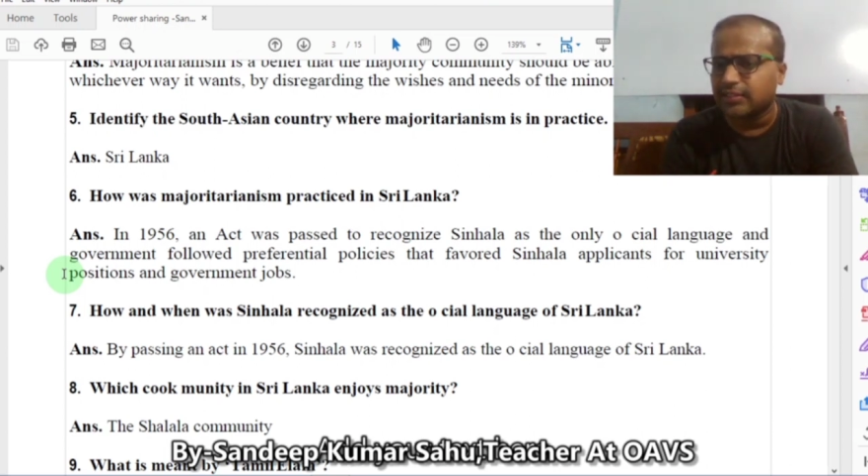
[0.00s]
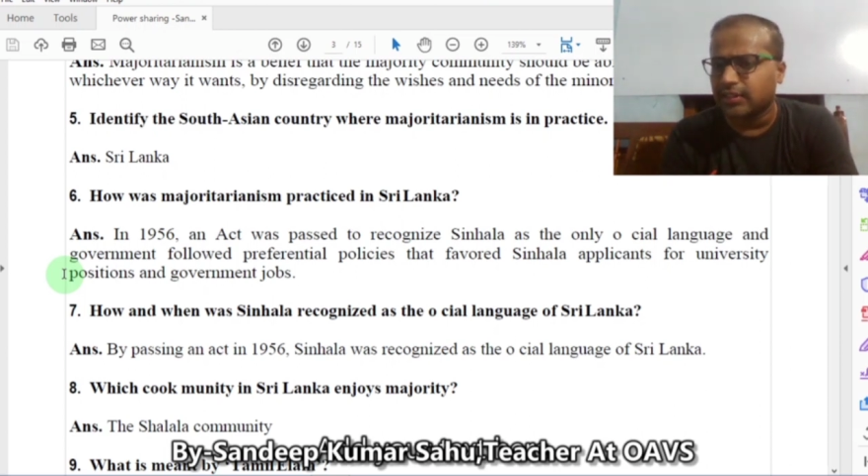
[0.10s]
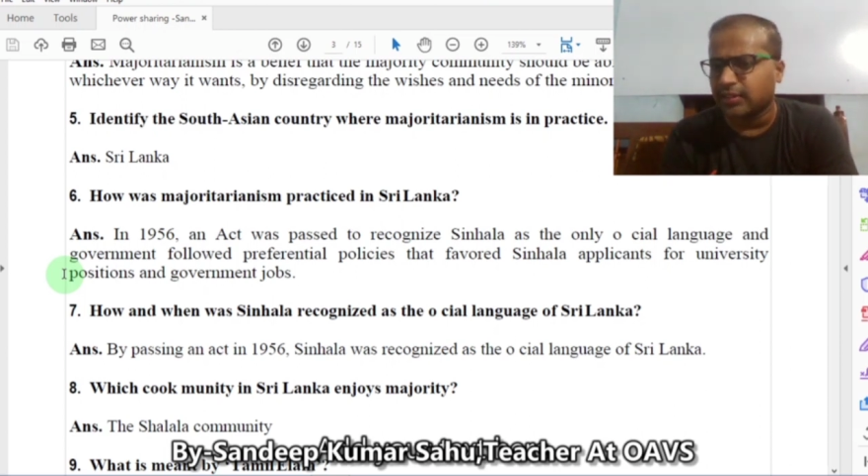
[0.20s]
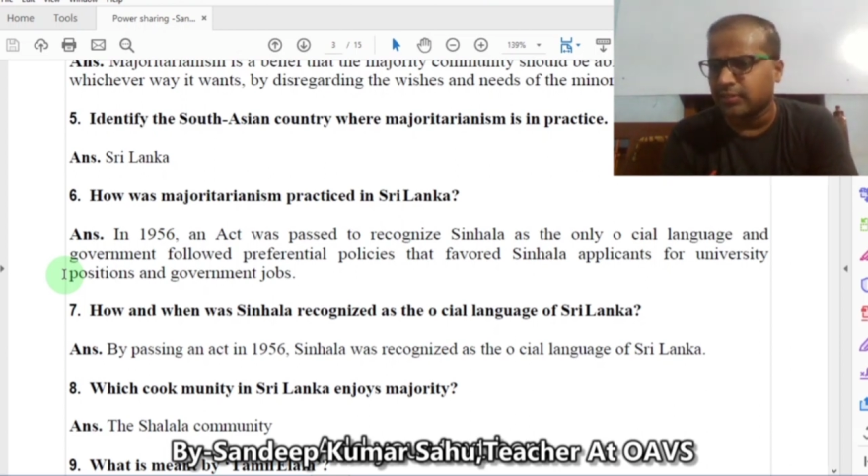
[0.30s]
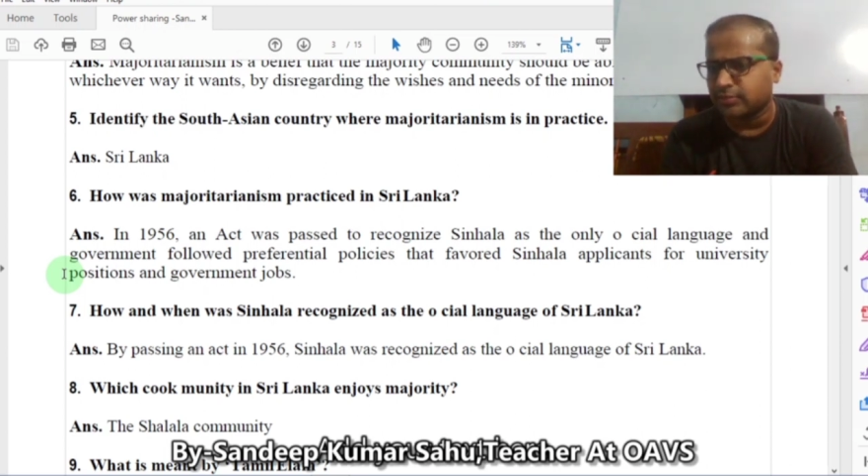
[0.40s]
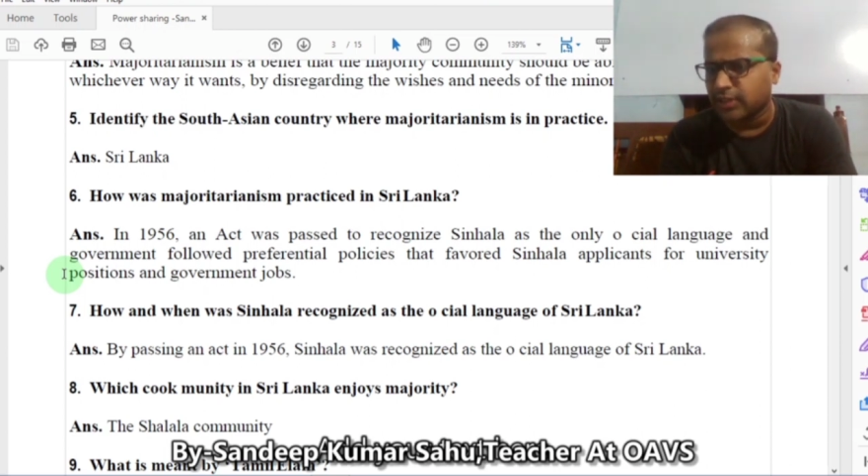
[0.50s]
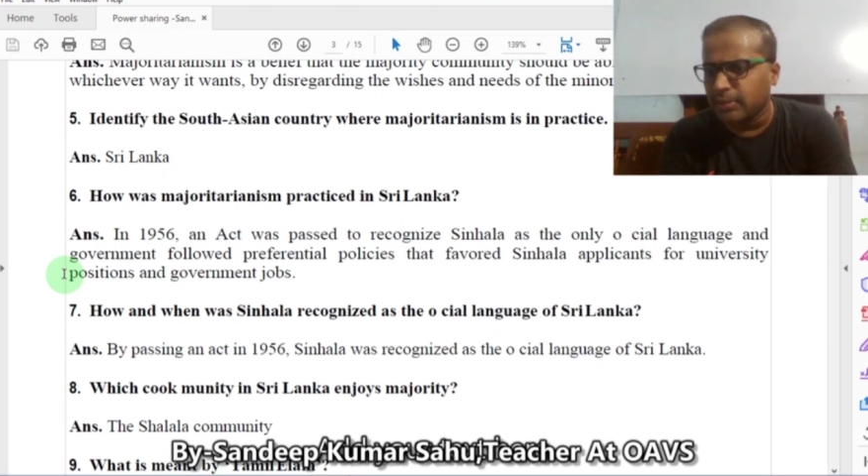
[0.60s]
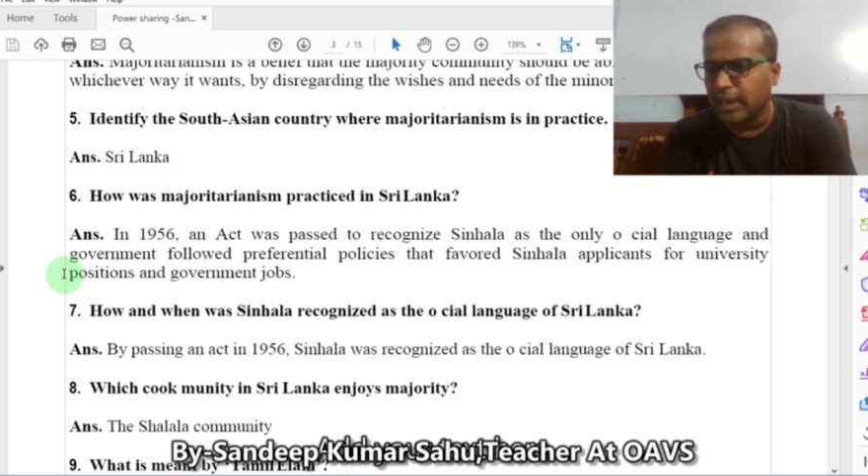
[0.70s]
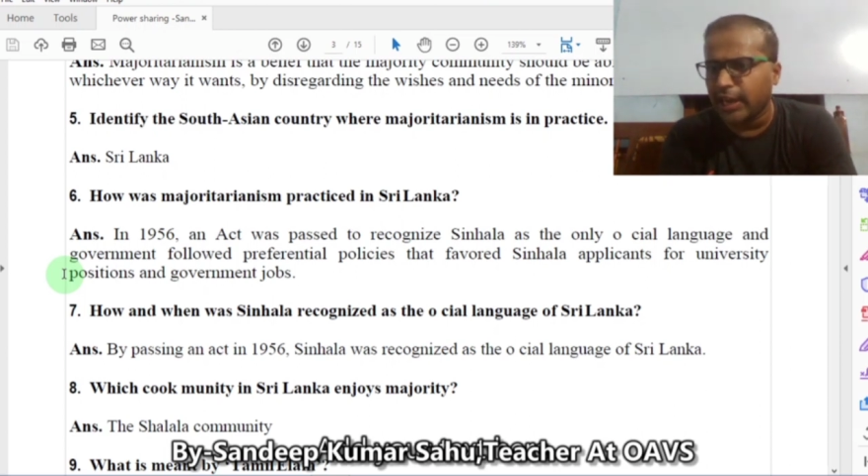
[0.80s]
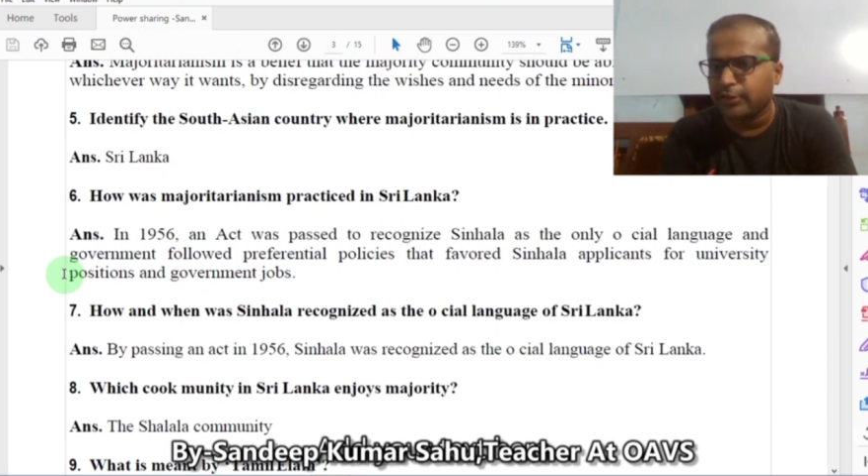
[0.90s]
the
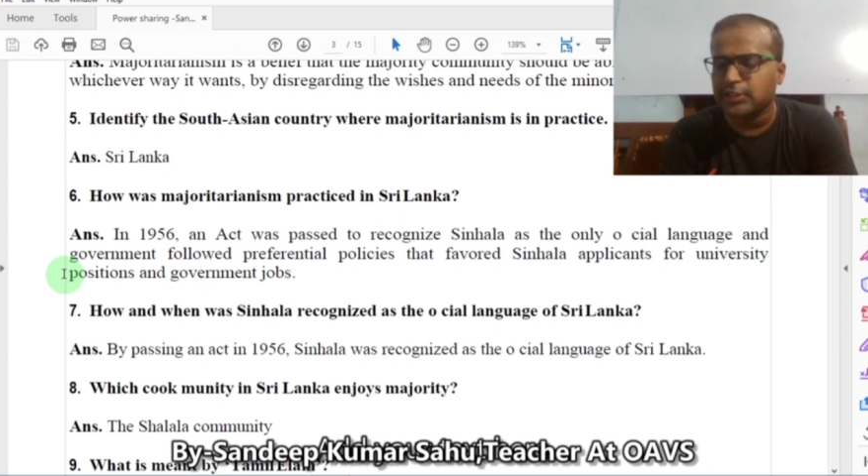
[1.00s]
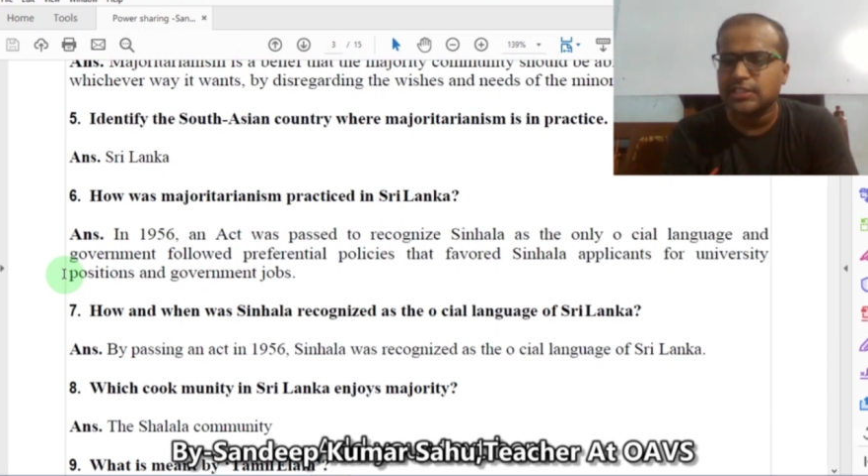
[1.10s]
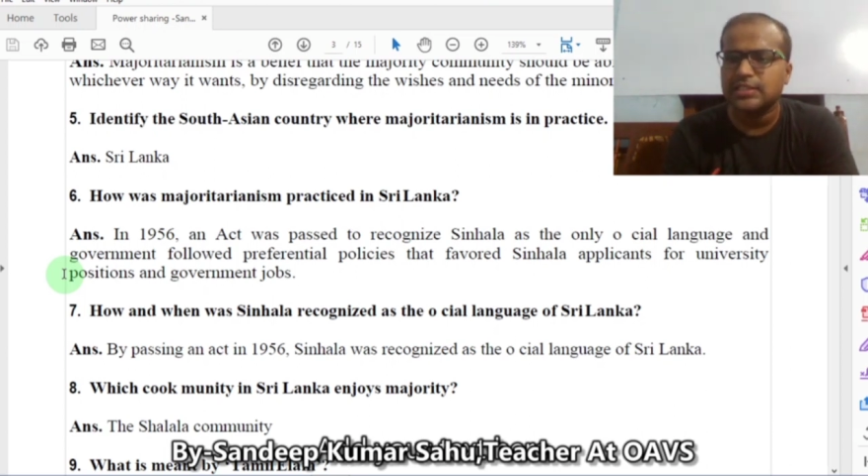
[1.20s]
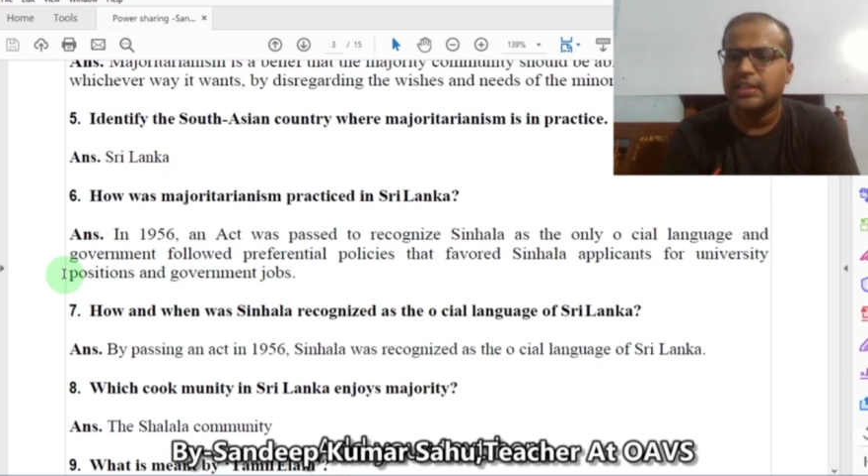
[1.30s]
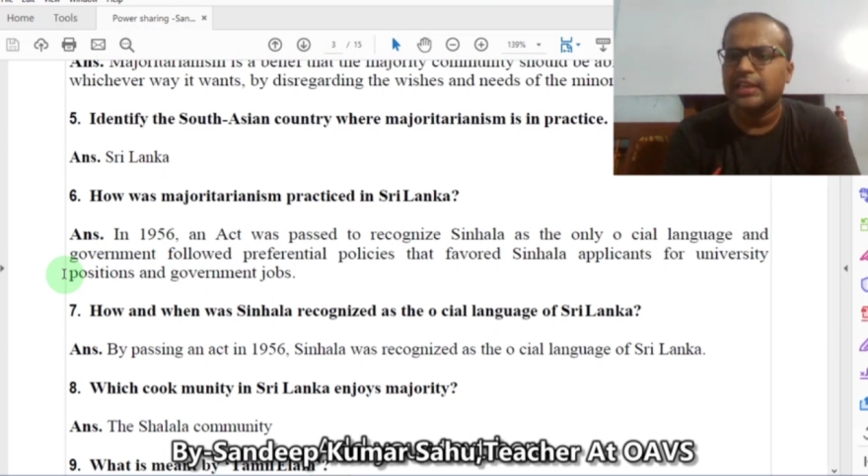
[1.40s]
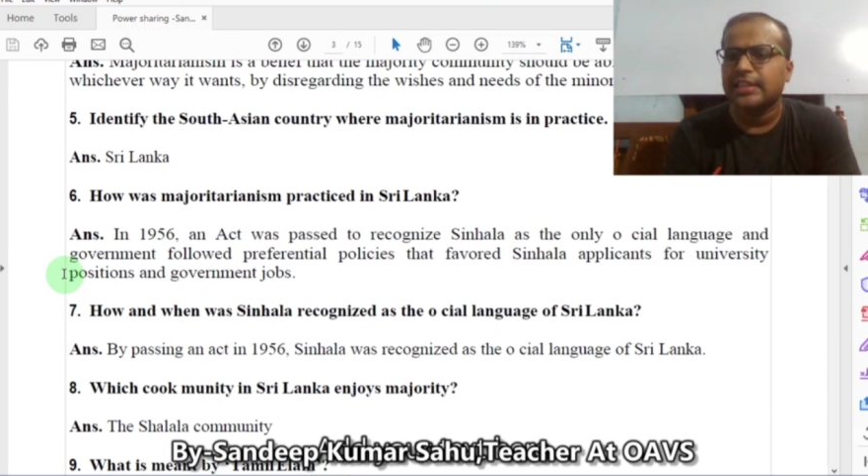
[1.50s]
Tamil languages,